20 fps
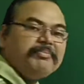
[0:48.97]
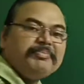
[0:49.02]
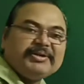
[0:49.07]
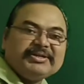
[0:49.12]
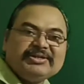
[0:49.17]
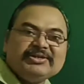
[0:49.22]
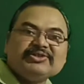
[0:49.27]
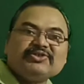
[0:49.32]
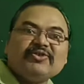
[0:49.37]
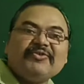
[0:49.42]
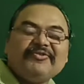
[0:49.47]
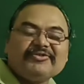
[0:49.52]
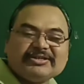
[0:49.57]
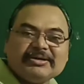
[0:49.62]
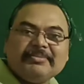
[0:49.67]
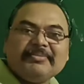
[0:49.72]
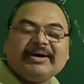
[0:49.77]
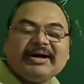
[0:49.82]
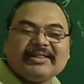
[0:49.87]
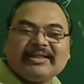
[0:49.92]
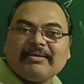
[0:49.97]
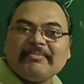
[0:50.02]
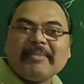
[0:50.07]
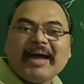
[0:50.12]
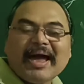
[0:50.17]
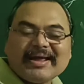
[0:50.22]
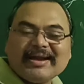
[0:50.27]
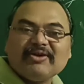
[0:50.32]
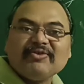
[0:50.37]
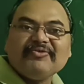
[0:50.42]
presence of some other
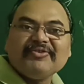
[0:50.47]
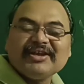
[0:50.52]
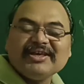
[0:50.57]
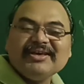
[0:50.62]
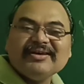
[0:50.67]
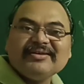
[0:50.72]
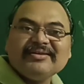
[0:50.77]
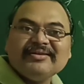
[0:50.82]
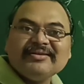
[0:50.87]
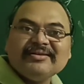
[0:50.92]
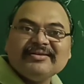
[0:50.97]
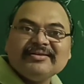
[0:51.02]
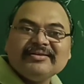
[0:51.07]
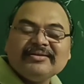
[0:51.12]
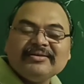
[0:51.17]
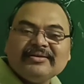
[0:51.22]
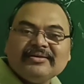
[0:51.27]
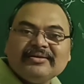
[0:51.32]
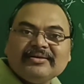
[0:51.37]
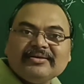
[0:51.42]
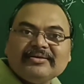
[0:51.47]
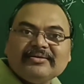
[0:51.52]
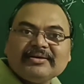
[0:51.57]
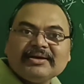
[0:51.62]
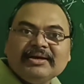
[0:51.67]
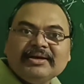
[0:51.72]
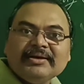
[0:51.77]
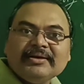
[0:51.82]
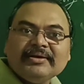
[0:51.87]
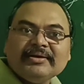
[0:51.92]
magnet over here.
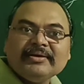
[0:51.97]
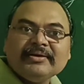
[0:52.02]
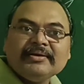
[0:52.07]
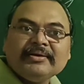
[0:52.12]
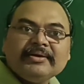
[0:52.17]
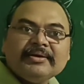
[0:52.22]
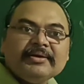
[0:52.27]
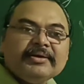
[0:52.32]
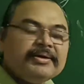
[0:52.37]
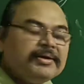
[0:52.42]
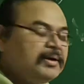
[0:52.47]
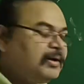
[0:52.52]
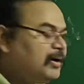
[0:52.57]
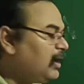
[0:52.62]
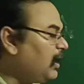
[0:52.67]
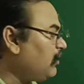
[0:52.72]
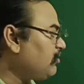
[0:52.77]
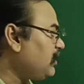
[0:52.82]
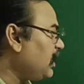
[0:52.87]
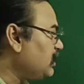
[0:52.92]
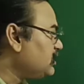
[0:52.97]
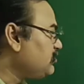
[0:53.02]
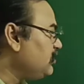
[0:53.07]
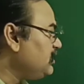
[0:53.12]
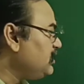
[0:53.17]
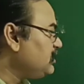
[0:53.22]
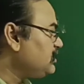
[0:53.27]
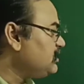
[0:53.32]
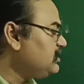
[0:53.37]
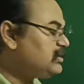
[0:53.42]
Okay. And that's why
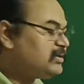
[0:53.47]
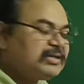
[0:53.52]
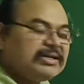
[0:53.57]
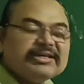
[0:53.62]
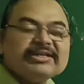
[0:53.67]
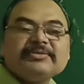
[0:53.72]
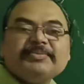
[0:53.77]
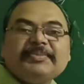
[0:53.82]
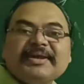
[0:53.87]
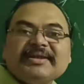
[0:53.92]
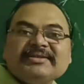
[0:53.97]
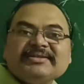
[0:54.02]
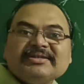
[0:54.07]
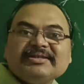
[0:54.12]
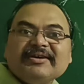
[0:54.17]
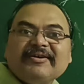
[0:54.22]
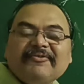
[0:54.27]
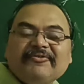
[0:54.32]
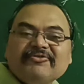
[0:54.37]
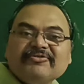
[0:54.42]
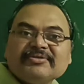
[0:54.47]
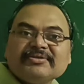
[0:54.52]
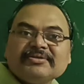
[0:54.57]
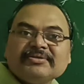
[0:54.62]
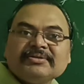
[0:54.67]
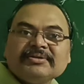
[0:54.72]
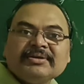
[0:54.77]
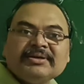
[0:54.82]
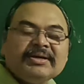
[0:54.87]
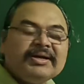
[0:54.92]
this is experiencing a
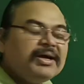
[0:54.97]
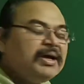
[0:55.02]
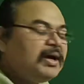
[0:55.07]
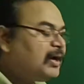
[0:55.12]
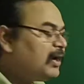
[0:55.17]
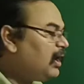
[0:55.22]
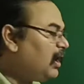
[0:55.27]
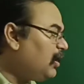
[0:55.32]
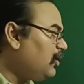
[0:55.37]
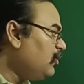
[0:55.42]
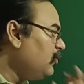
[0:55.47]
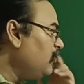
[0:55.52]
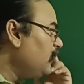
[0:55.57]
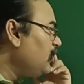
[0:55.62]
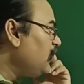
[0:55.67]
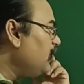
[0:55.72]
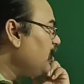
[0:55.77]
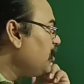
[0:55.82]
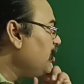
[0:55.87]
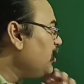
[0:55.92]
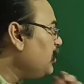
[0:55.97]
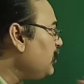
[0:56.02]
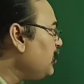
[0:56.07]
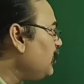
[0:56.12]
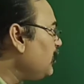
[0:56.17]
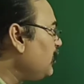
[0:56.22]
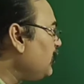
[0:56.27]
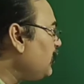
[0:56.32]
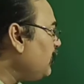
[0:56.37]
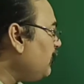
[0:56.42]
force. Now,
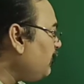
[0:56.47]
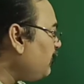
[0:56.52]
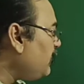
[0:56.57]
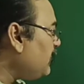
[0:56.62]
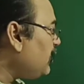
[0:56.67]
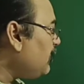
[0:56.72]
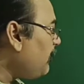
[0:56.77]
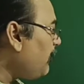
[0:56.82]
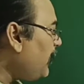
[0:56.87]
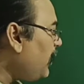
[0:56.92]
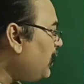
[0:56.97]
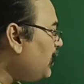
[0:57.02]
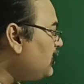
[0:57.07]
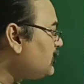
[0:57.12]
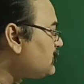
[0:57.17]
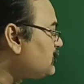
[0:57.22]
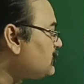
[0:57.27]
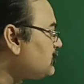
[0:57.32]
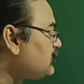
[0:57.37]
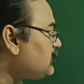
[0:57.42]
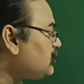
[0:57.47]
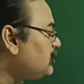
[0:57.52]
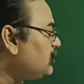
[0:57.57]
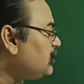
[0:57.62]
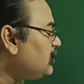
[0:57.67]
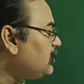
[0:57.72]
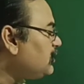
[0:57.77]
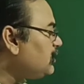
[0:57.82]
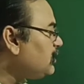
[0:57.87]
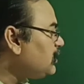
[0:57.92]
if we replace
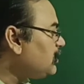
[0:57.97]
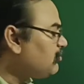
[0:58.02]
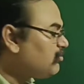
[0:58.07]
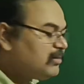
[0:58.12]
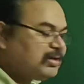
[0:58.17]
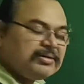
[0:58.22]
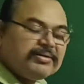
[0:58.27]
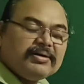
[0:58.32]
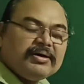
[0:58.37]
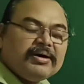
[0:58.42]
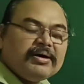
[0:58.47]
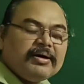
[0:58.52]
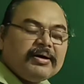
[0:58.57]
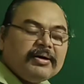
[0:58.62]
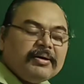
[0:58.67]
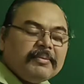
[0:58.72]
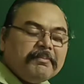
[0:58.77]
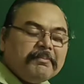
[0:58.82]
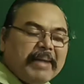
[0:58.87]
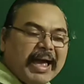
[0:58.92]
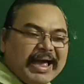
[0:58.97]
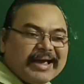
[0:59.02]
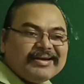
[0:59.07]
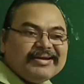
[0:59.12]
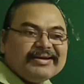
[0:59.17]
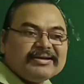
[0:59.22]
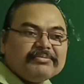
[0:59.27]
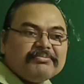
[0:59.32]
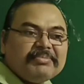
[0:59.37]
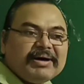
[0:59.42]
the
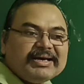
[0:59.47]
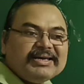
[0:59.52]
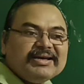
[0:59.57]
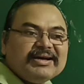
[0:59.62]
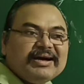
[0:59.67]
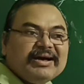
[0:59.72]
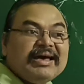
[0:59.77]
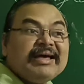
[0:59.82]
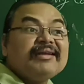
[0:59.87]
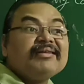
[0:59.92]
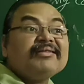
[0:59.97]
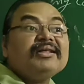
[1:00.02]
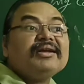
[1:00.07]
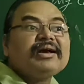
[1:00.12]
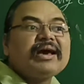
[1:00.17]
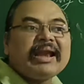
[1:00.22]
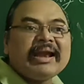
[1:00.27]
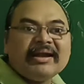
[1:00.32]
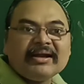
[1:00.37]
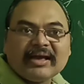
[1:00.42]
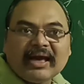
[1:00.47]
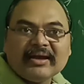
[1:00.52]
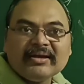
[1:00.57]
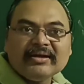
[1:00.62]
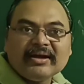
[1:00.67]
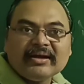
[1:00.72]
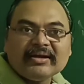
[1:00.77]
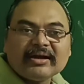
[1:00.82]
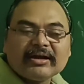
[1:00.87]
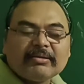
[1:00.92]
magnet by another current
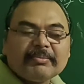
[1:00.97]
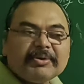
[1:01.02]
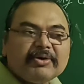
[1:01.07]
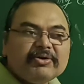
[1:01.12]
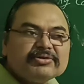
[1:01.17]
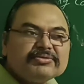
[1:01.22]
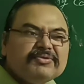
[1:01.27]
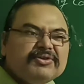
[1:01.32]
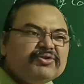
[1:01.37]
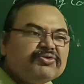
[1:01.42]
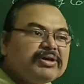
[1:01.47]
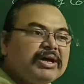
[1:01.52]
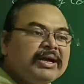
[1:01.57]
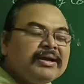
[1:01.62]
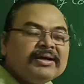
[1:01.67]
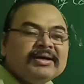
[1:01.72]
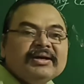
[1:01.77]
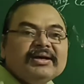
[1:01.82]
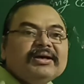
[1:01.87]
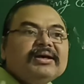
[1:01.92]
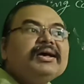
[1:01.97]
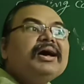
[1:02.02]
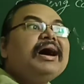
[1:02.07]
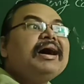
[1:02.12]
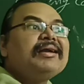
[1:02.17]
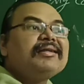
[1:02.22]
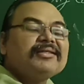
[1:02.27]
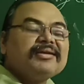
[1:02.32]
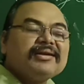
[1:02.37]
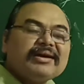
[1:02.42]
carrying conductor, because we know that
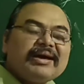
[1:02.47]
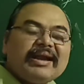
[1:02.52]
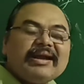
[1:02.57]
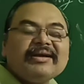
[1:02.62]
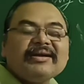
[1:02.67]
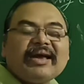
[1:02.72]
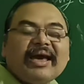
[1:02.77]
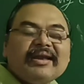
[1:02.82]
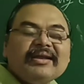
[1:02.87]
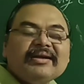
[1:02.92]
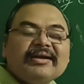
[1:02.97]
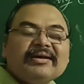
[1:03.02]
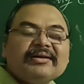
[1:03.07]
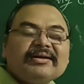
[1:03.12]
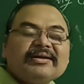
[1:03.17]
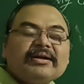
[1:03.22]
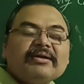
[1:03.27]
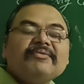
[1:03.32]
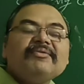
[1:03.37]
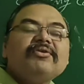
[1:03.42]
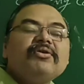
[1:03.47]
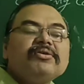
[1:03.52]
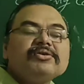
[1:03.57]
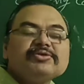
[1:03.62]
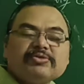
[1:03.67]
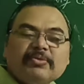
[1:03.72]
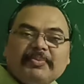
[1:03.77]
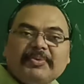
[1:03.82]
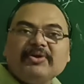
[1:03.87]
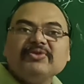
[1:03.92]
another current carrying conductor will
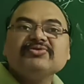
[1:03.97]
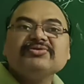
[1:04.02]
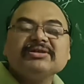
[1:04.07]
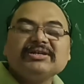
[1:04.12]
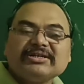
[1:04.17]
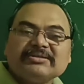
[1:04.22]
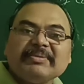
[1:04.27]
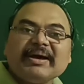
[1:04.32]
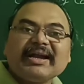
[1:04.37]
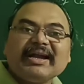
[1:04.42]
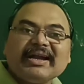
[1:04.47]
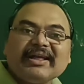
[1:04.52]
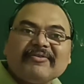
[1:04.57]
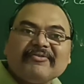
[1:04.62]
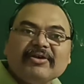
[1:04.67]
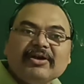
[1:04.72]
also produce its magnetic